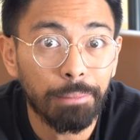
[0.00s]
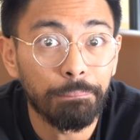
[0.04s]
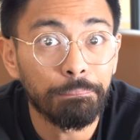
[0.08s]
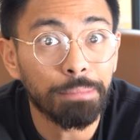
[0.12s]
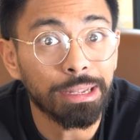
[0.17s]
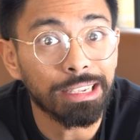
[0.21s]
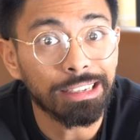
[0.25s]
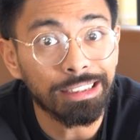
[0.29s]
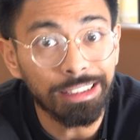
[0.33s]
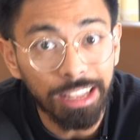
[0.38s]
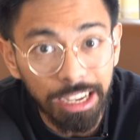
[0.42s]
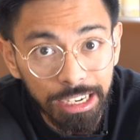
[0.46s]

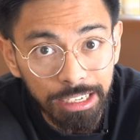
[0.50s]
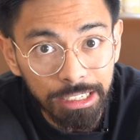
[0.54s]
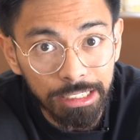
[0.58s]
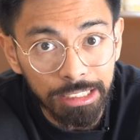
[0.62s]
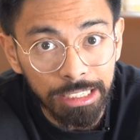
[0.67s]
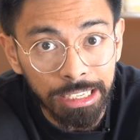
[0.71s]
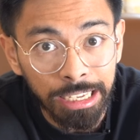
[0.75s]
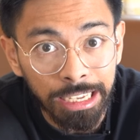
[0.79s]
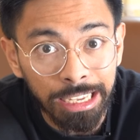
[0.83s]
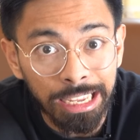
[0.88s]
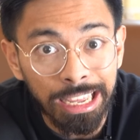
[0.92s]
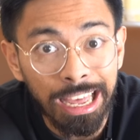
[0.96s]
But
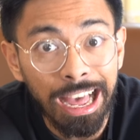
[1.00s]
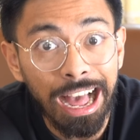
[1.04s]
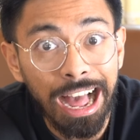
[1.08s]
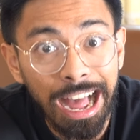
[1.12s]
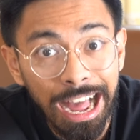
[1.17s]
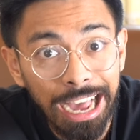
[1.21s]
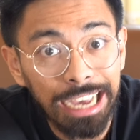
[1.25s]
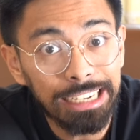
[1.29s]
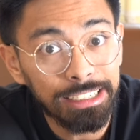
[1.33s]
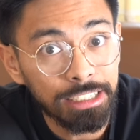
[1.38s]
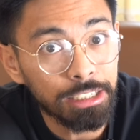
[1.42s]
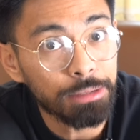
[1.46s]
luckily,
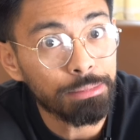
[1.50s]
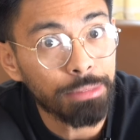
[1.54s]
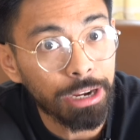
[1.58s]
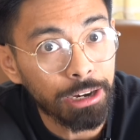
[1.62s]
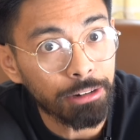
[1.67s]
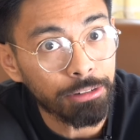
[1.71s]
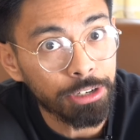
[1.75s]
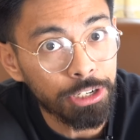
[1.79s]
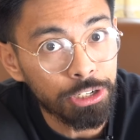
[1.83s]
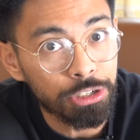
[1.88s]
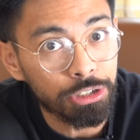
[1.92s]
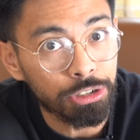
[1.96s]
I did my
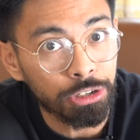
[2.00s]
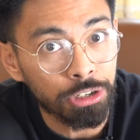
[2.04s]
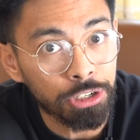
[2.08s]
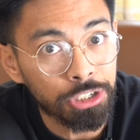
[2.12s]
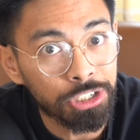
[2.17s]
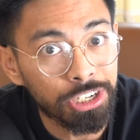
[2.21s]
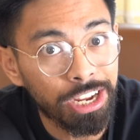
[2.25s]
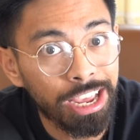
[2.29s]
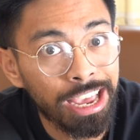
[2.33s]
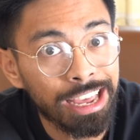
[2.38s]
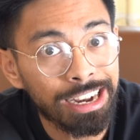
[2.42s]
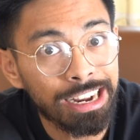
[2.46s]

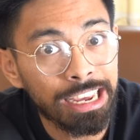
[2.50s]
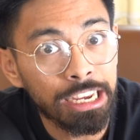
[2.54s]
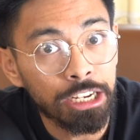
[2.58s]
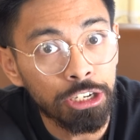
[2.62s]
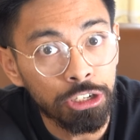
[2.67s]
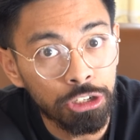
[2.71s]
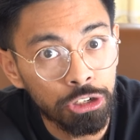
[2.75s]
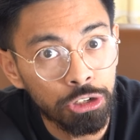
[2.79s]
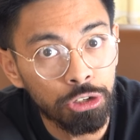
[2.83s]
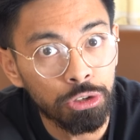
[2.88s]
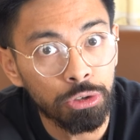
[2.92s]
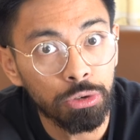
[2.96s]
research and I
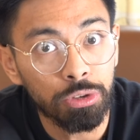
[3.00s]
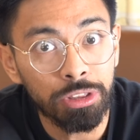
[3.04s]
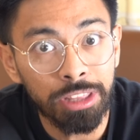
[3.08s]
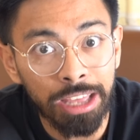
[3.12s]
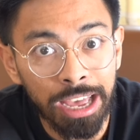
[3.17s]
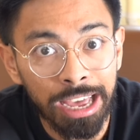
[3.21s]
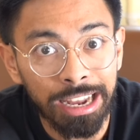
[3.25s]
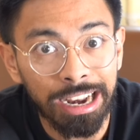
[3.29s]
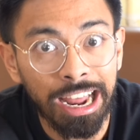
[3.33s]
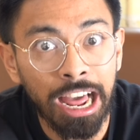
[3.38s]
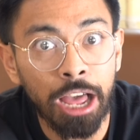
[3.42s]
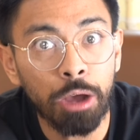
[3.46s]
knew
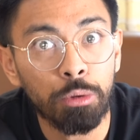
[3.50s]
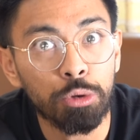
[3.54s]
that I